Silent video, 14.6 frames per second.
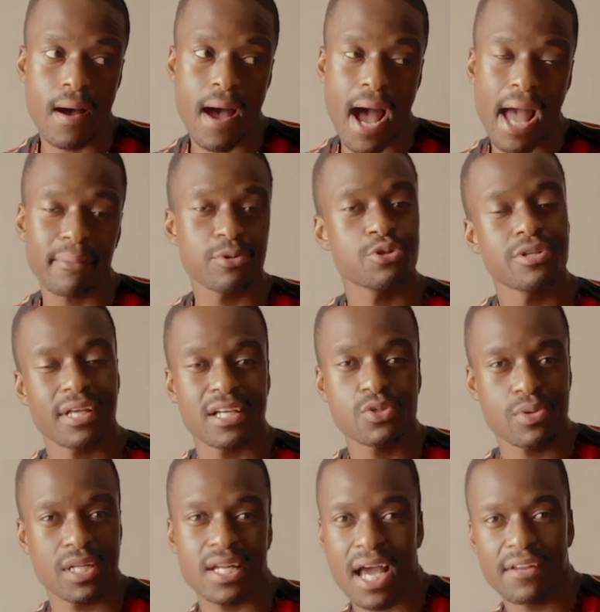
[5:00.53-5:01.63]
I'm shooting at
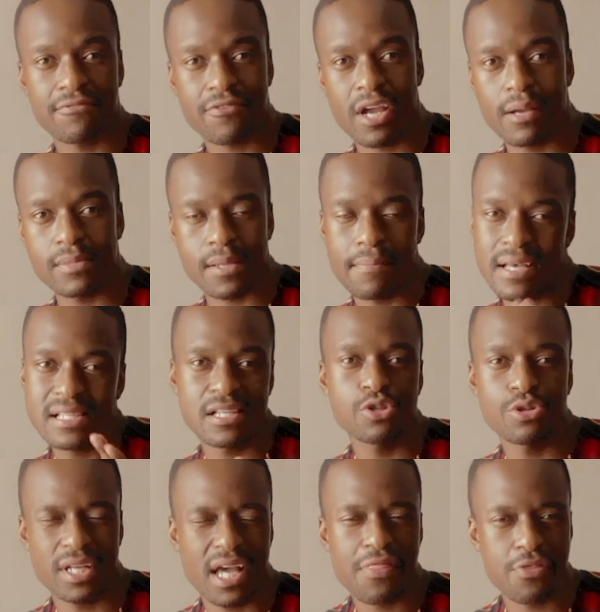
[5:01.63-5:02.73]
29 frames. I'm basically
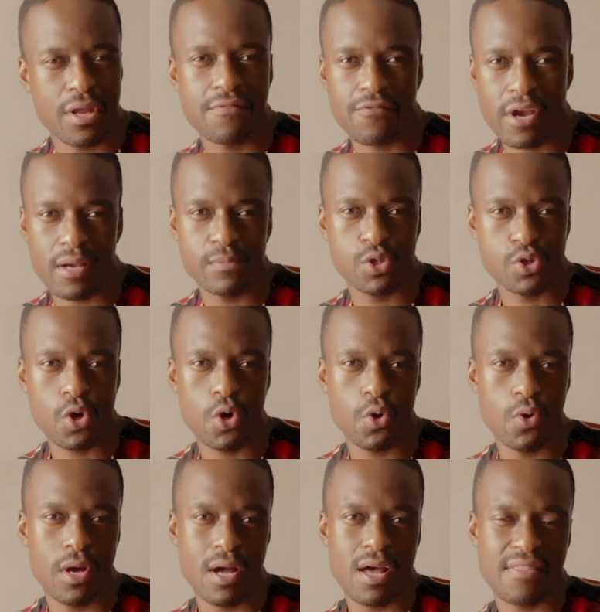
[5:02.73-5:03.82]
shooting at 30 frames.
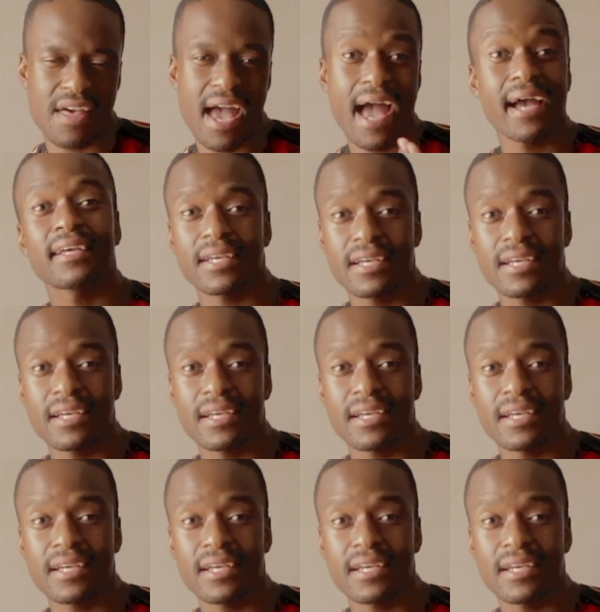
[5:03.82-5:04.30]
So the hack